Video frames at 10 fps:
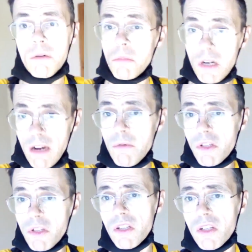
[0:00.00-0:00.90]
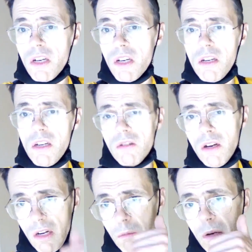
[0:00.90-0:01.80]
but I was inside here.
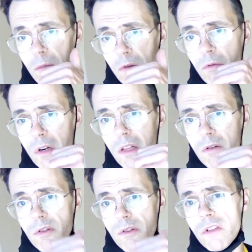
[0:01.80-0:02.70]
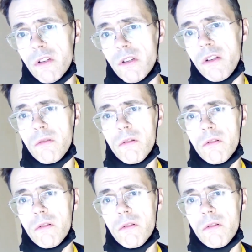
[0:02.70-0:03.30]
I remember what it looks inside of.